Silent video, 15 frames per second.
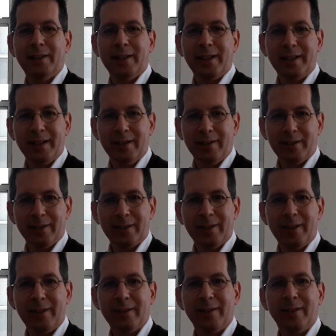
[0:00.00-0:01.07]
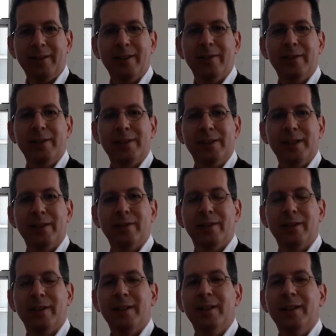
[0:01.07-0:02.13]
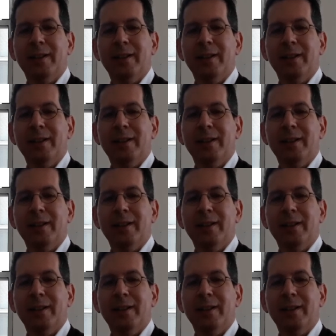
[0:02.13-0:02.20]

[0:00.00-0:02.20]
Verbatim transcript: laid in all the color, um, etc.,